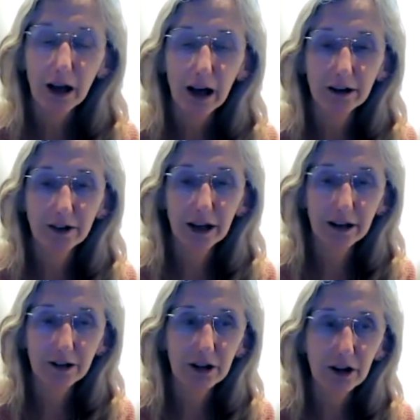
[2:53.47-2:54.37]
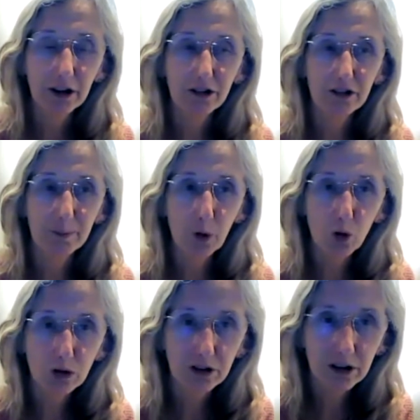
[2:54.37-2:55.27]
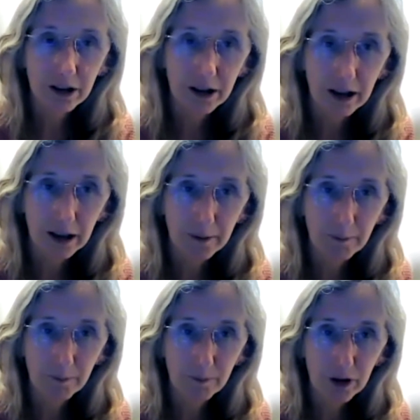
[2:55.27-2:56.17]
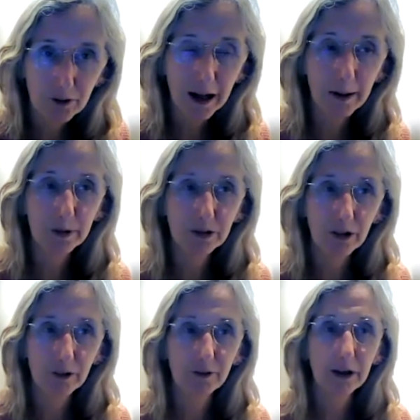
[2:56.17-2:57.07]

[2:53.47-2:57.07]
and support the development of